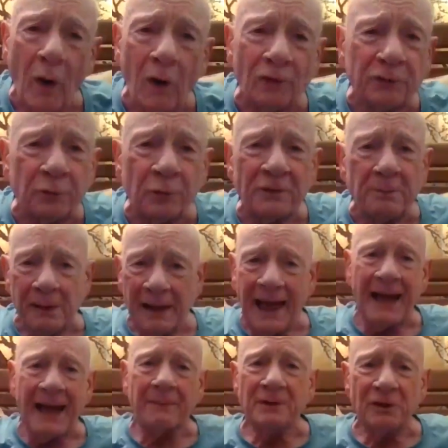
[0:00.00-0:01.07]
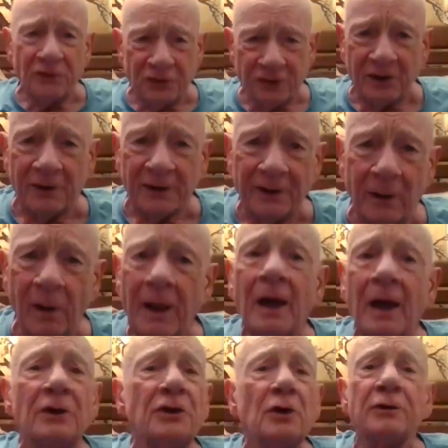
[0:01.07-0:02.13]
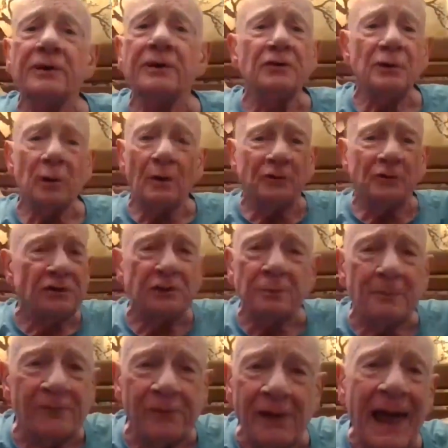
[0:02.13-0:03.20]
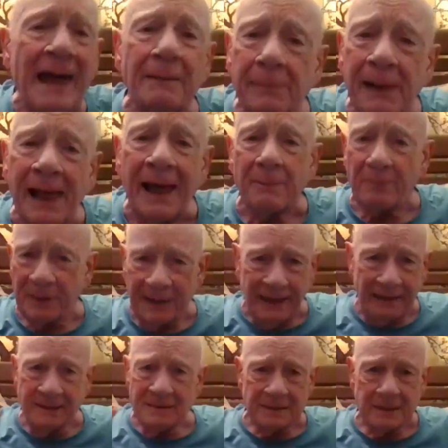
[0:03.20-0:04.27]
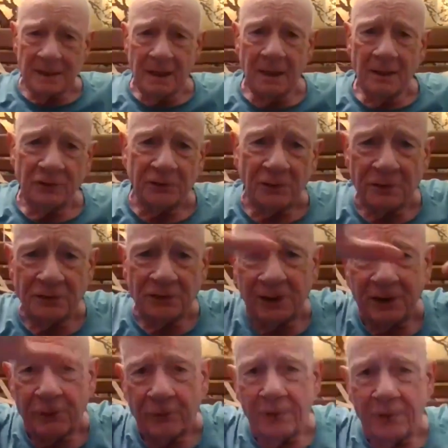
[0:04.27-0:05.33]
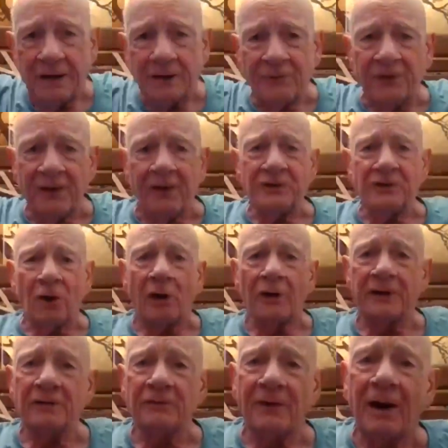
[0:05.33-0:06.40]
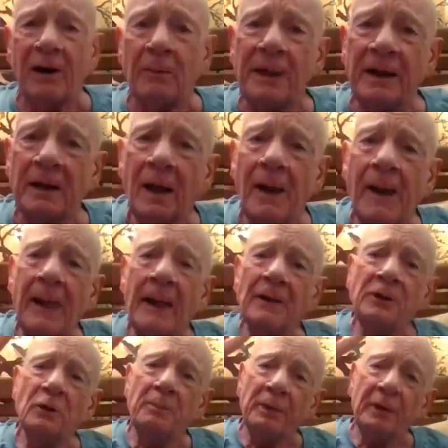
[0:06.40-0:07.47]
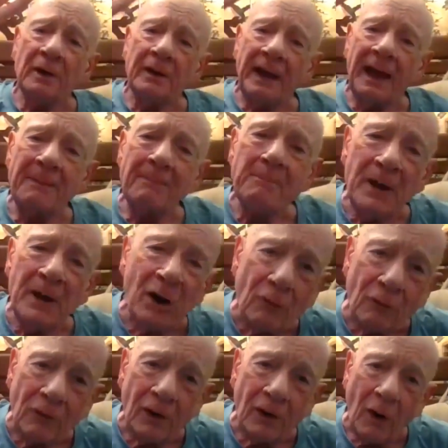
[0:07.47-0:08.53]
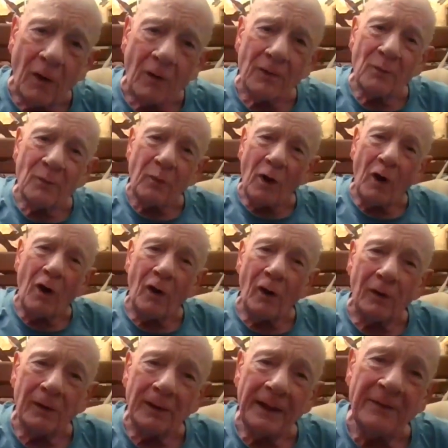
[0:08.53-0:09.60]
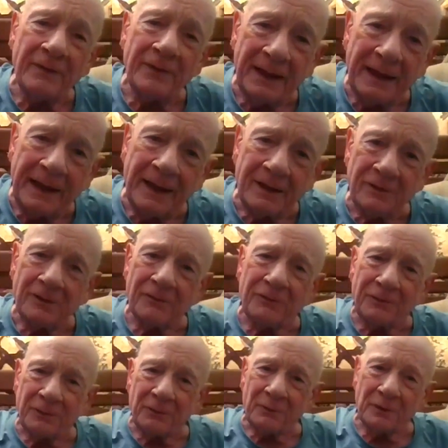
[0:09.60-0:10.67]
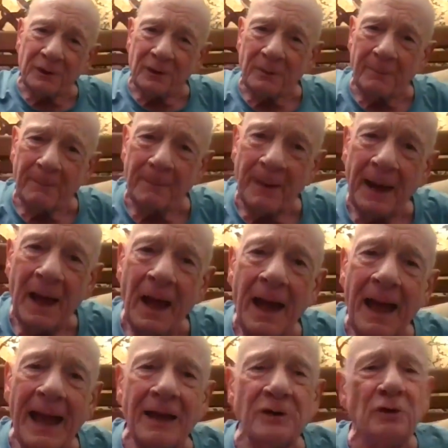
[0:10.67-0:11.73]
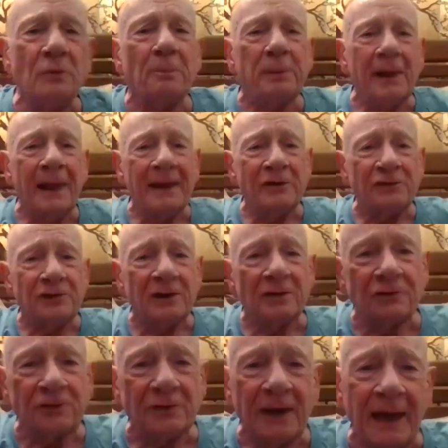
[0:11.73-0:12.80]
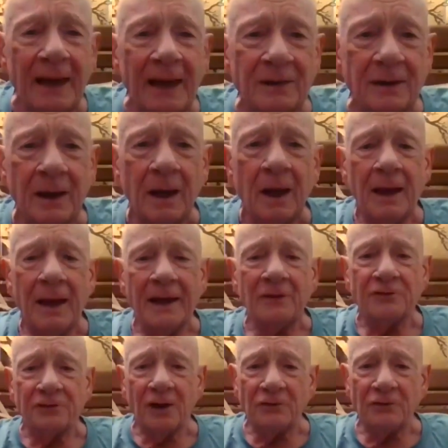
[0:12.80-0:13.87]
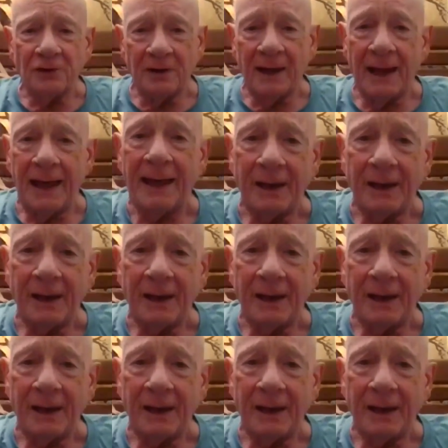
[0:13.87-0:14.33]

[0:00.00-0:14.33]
walls with black material. You can do it just flat black paint, so to create a very dark environment. You put a mirror on the wall at the end of the room, and you place it at such an